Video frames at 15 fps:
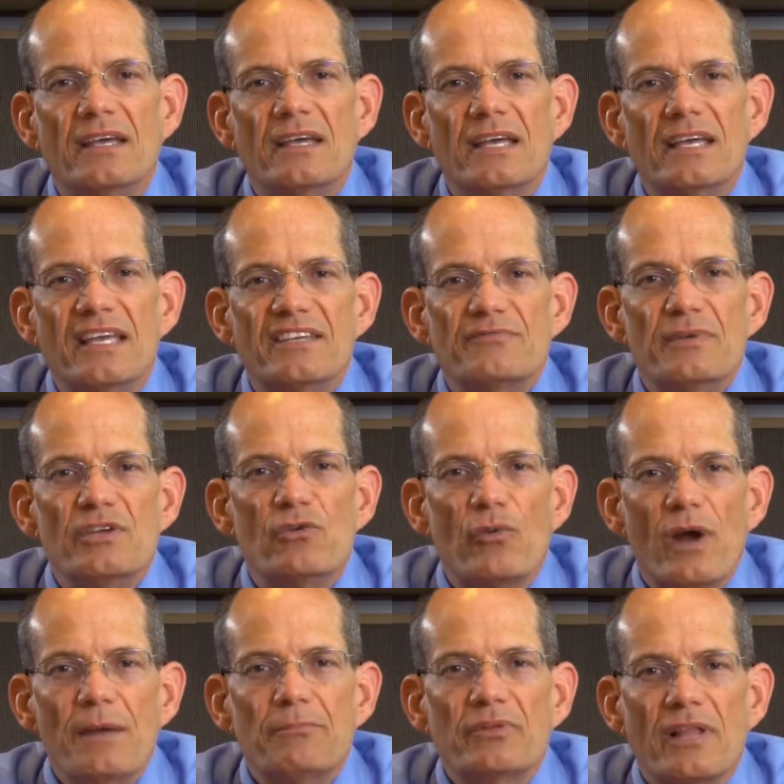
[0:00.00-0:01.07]
It gives me
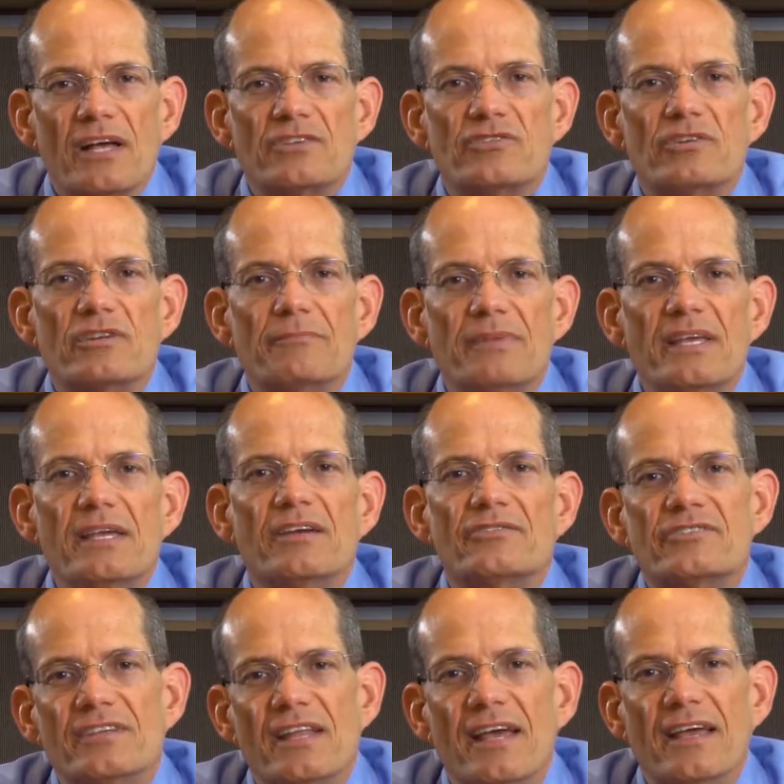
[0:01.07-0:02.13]
great pleasure to be here
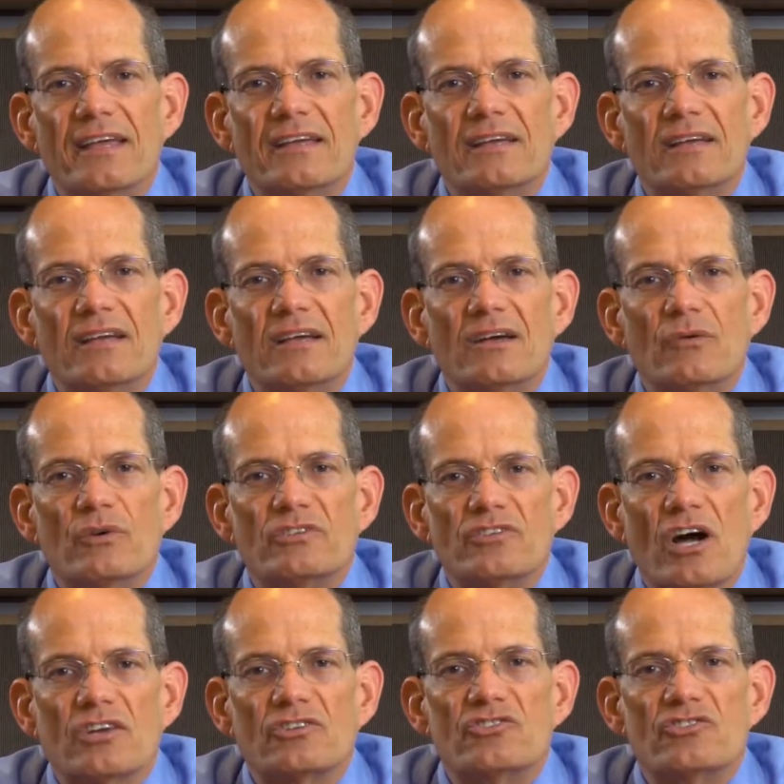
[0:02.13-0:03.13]
today with Dr.